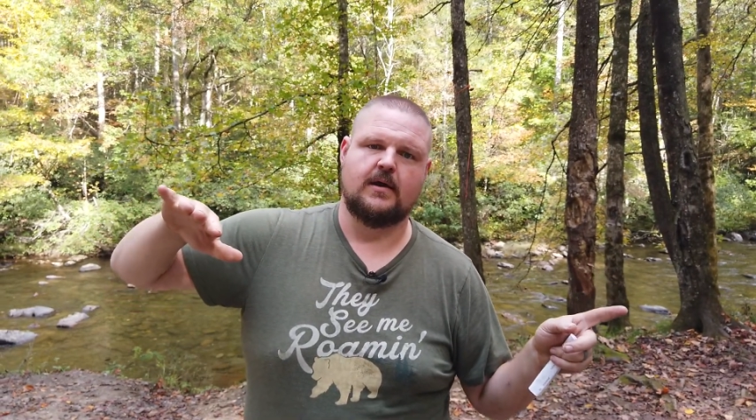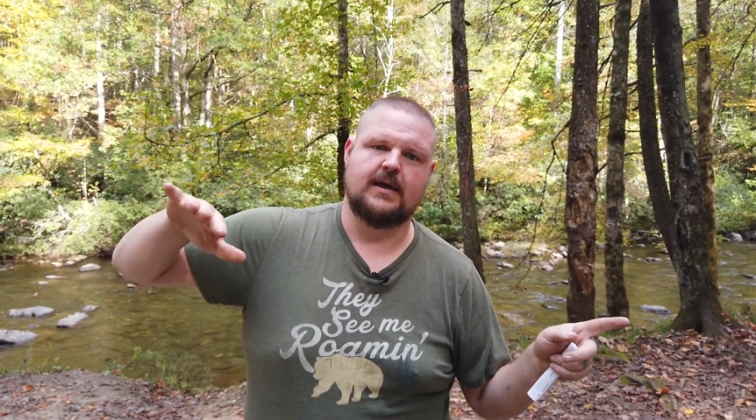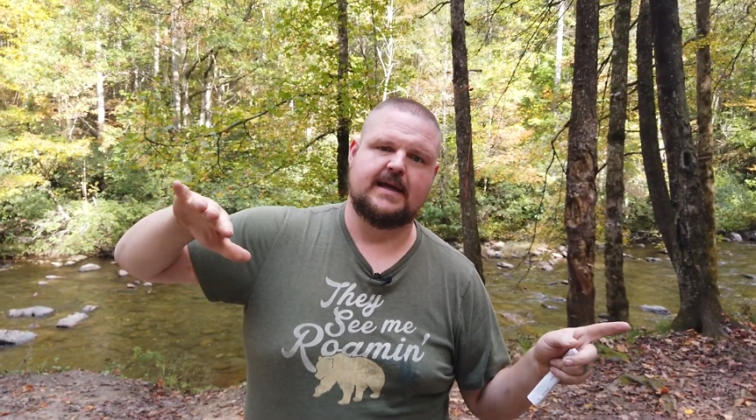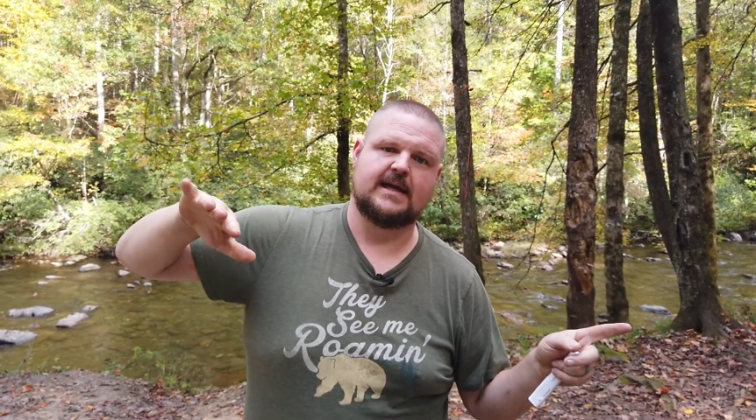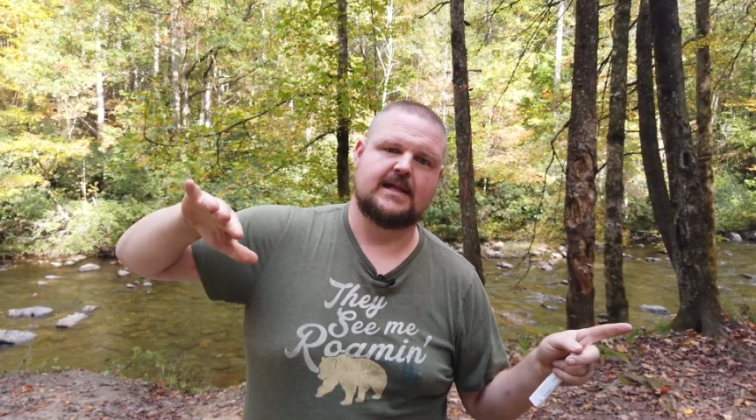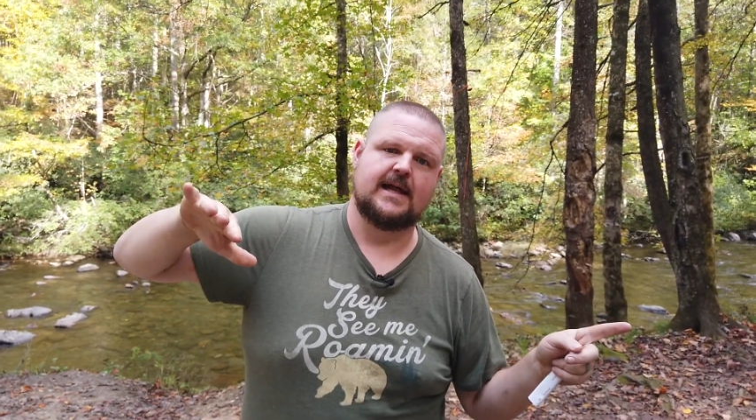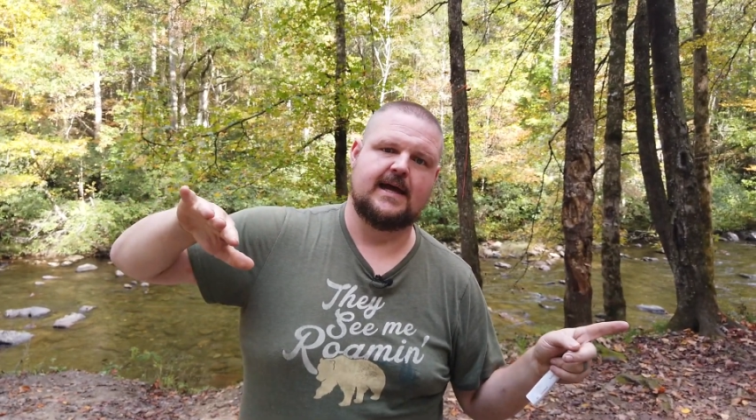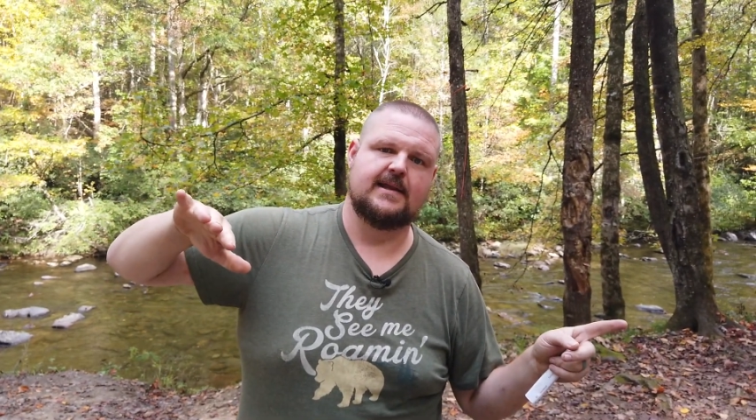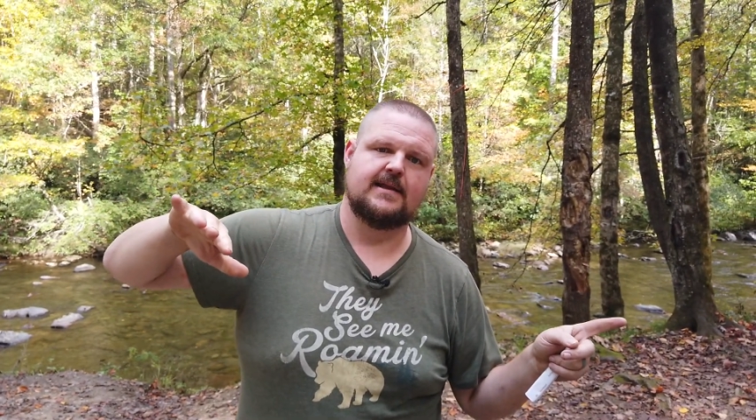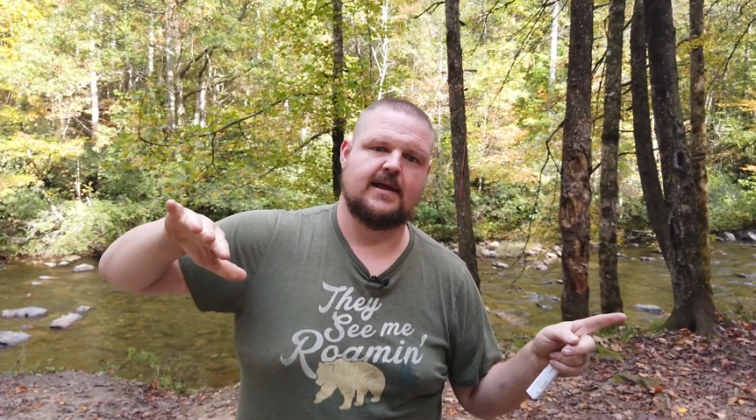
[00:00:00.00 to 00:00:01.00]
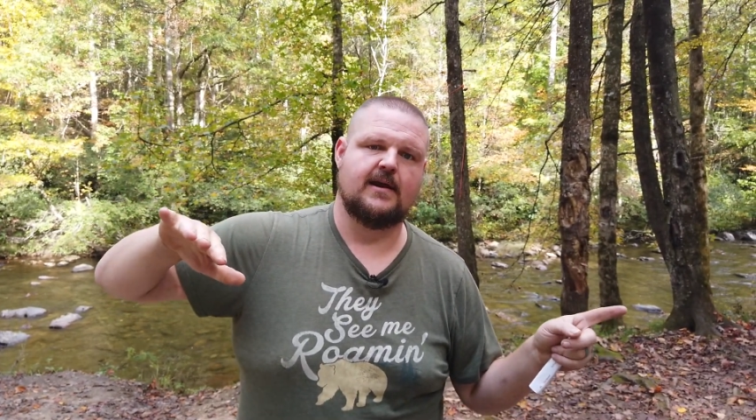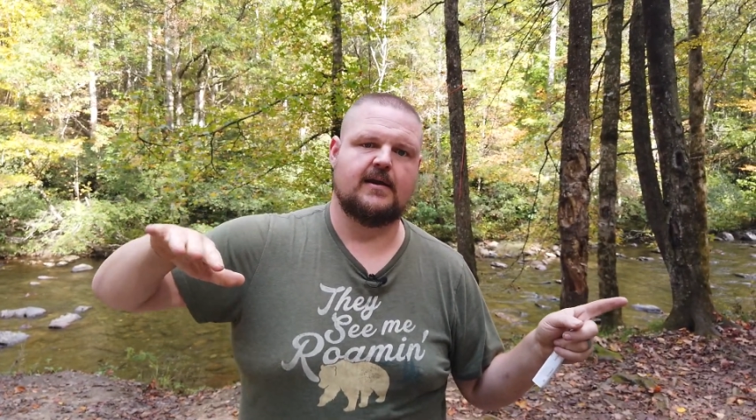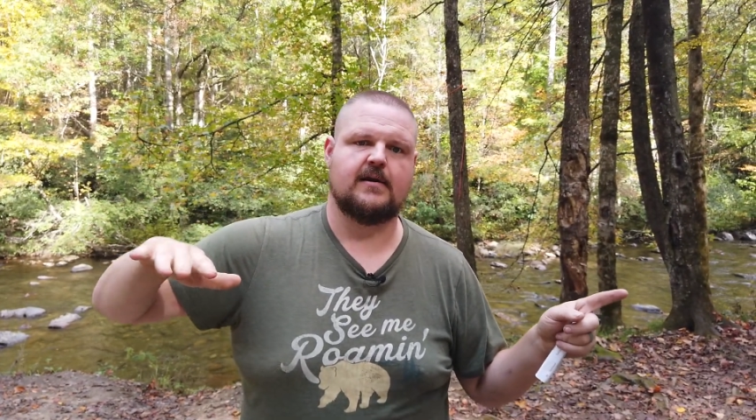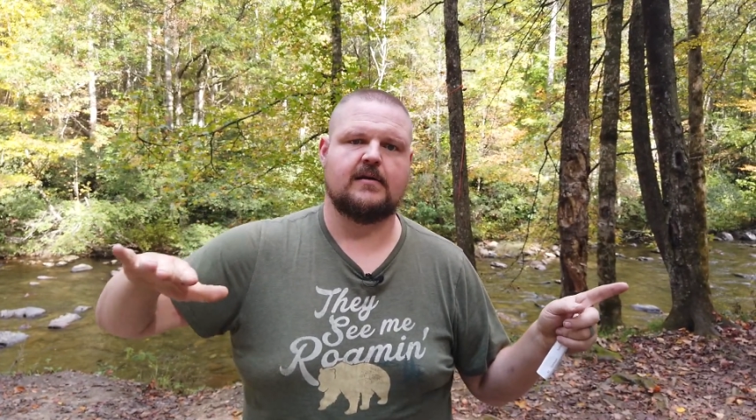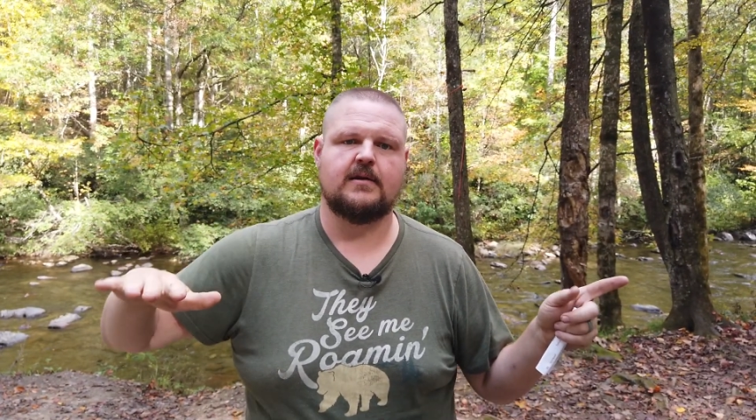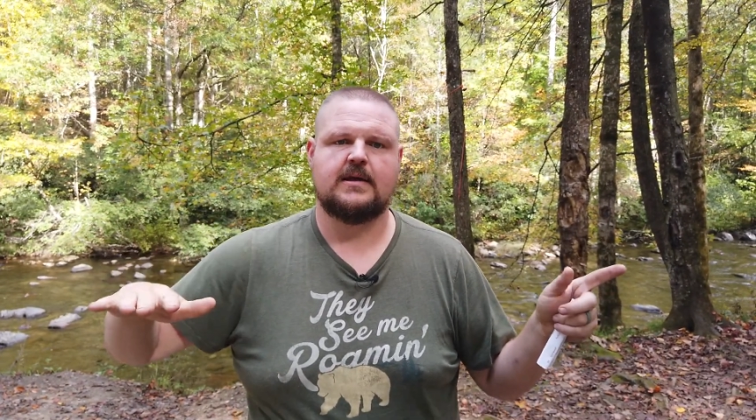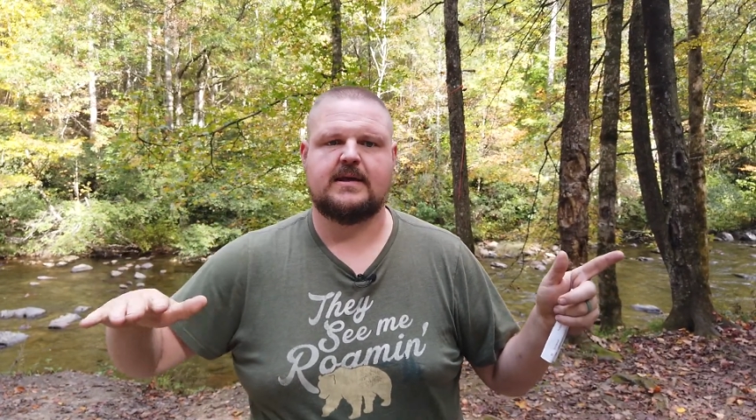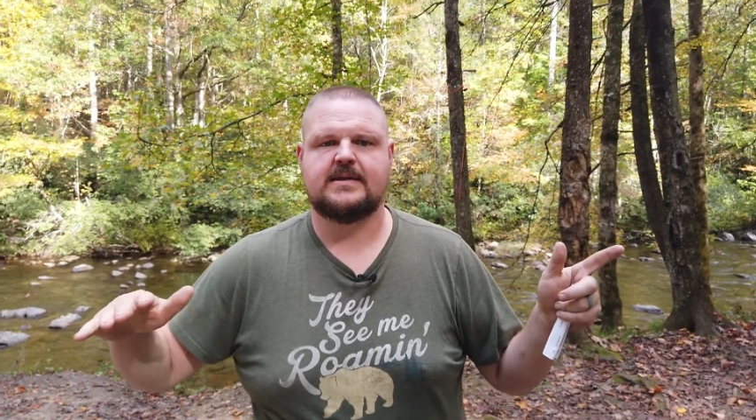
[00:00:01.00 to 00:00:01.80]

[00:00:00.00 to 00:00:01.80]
uh, incline there.